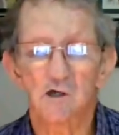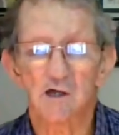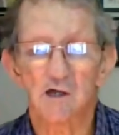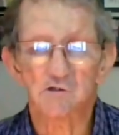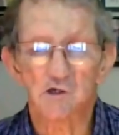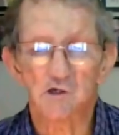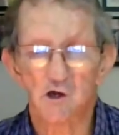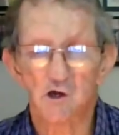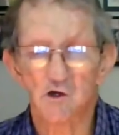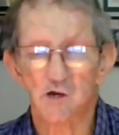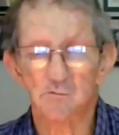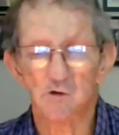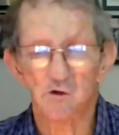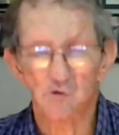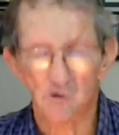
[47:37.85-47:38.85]
had to
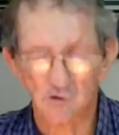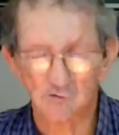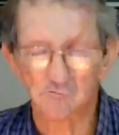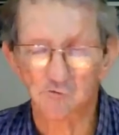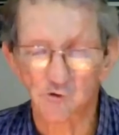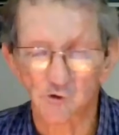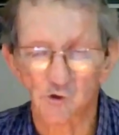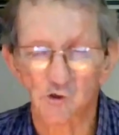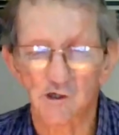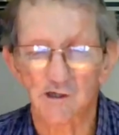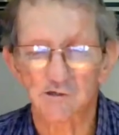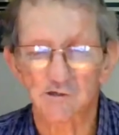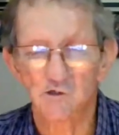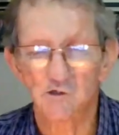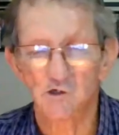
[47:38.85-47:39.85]
load up a lot of fuel
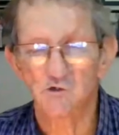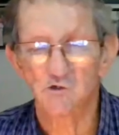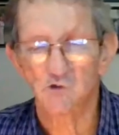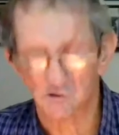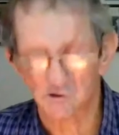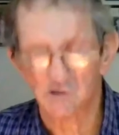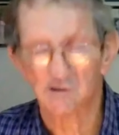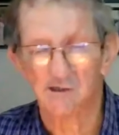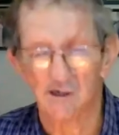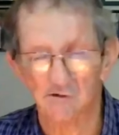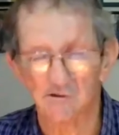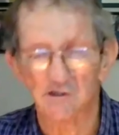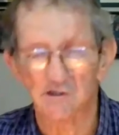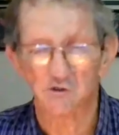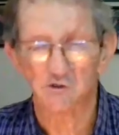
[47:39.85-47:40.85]
and did not
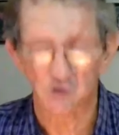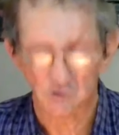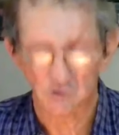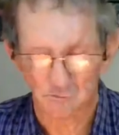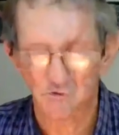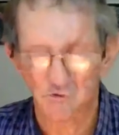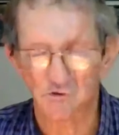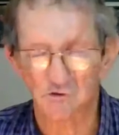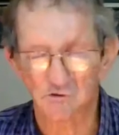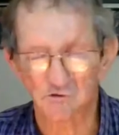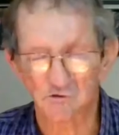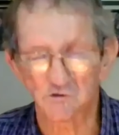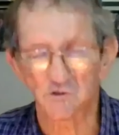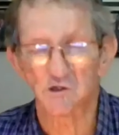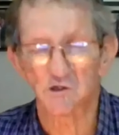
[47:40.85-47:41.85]
carry troops
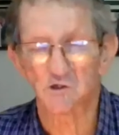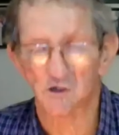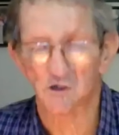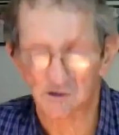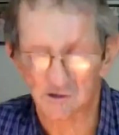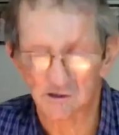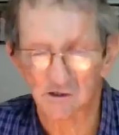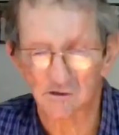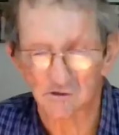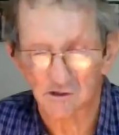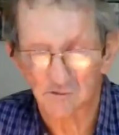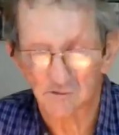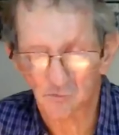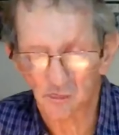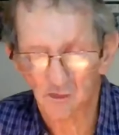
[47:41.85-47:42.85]
to the target
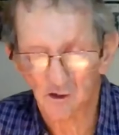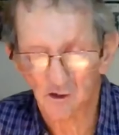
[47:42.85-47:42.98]
area.